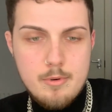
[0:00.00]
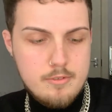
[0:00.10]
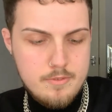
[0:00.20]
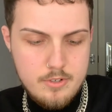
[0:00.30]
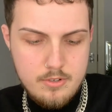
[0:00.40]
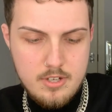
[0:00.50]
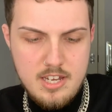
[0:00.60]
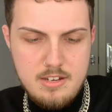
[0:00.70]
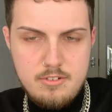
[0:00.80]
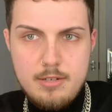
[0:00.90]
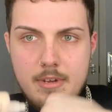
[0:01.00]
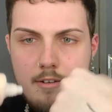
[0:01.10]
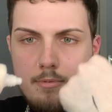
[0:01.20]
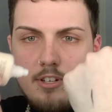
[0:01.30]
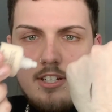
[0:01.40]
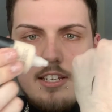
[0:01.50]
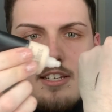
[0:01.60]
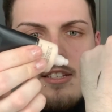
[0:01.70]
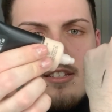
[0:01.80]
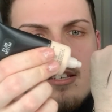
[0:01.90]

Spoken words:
All for you girls, you better appreciate this.